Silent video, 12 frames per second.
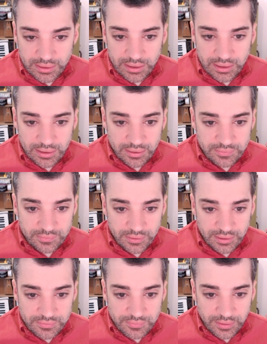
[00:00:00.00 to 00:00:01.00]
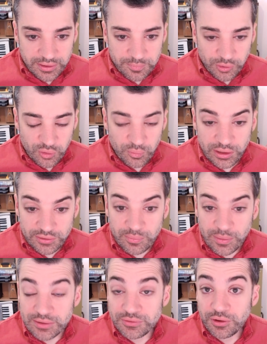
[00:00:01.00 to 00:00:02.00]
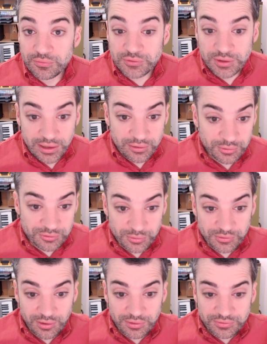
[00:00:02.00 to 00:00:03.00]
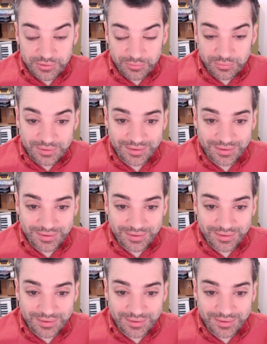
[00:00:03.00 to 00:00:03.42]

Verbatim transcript: And it's very appropriate to my solve today, which was also